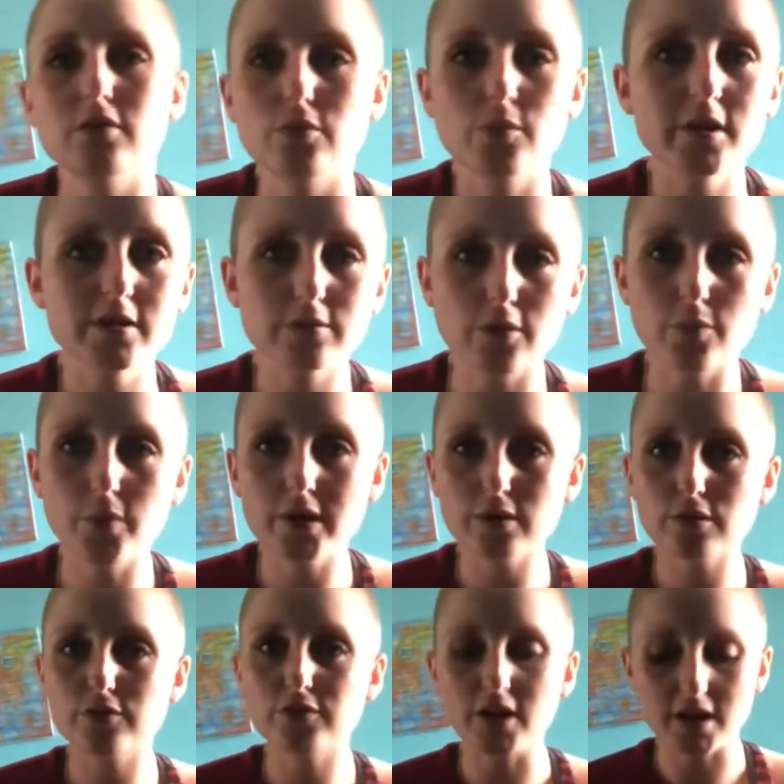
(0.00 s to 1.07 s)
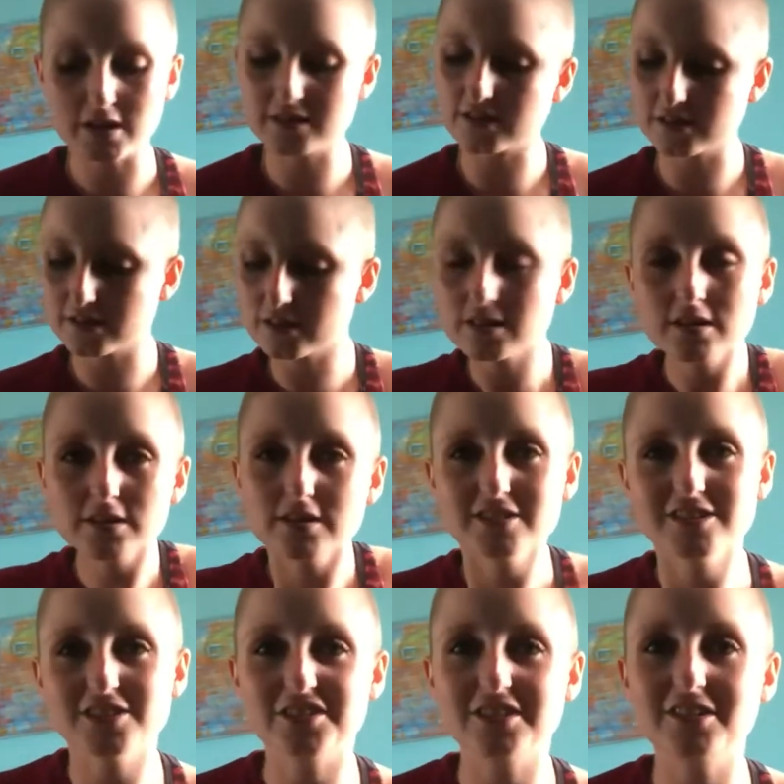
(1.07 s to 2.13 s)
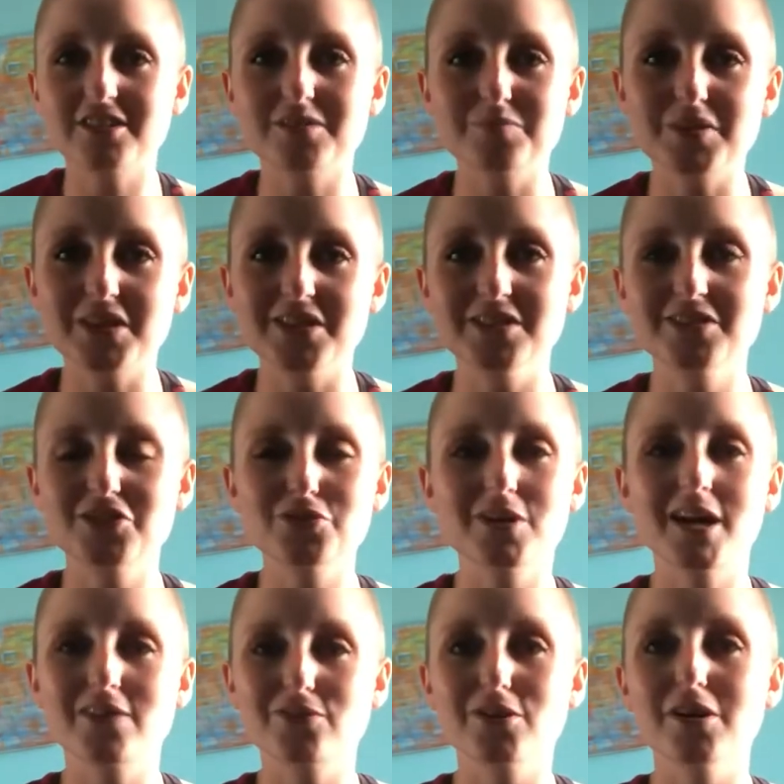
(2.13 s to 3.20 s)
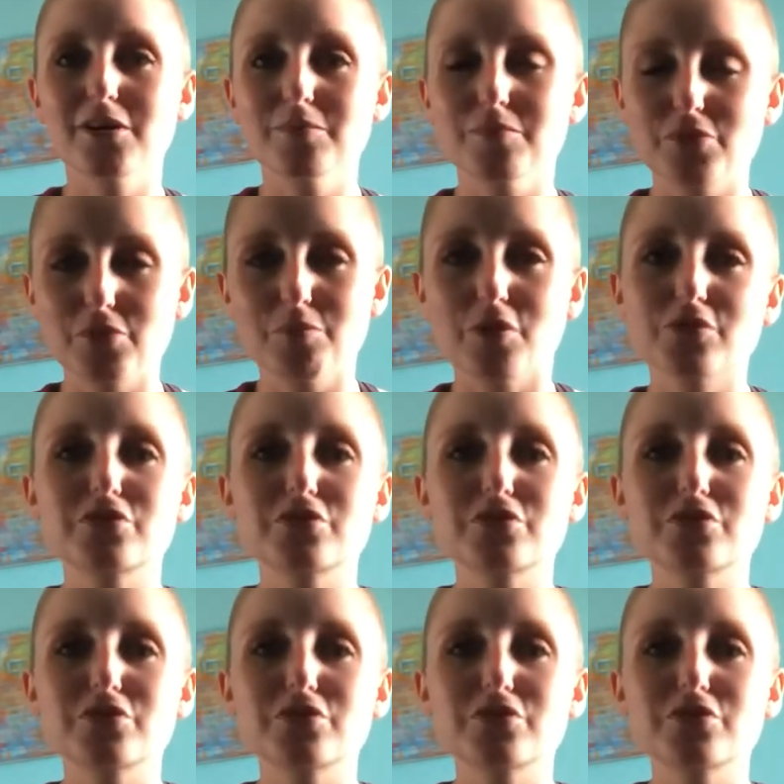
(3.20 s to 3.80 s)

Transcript: aware of your hazards so that you can have the most